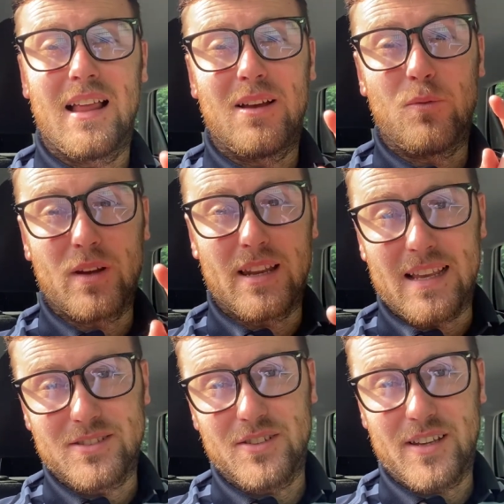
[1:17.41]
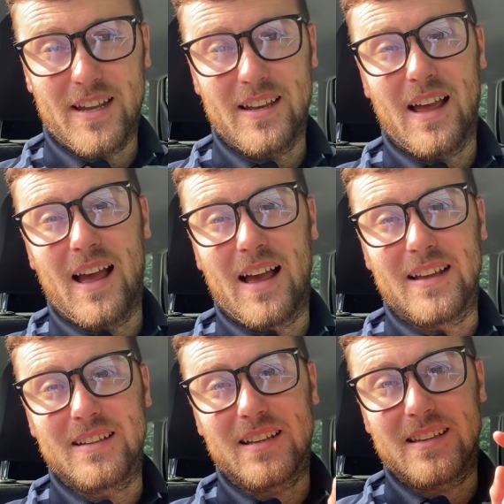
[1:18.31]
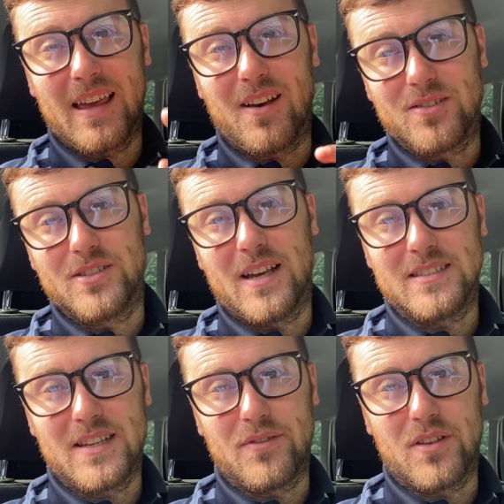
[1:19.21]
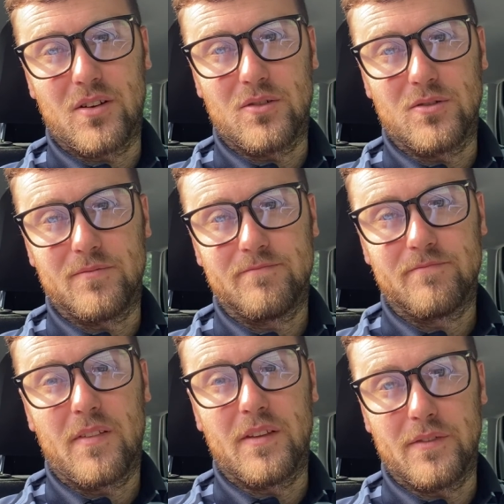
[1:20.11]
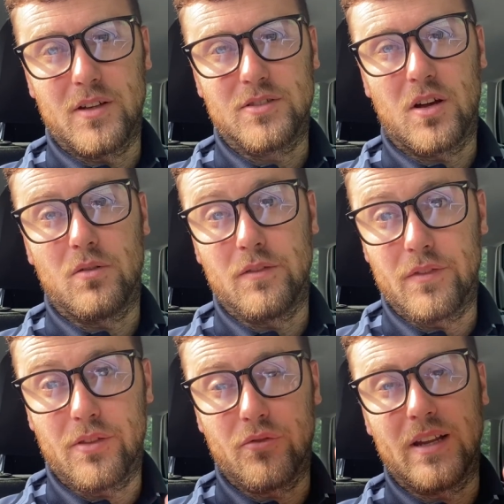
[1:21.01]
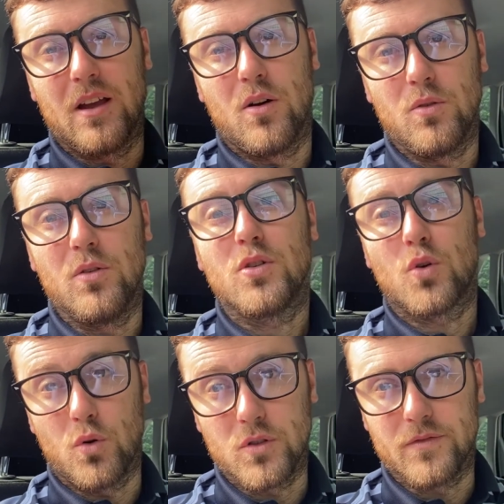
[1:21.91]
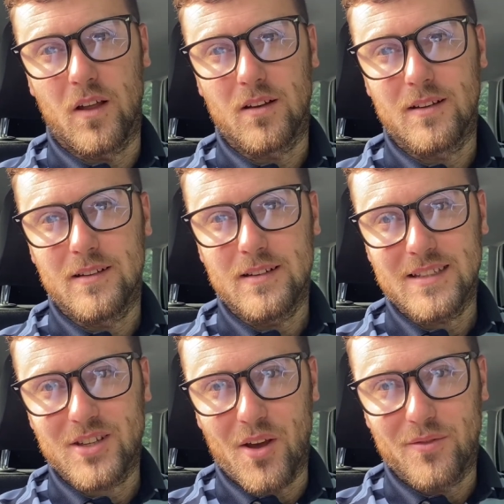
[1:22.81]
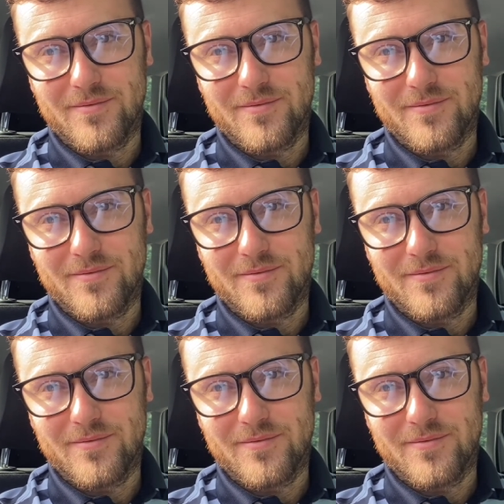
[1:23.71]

We're going to get stuck in and get onto that 7th hole, the first hole of the 3-hole course vlog. Let's go.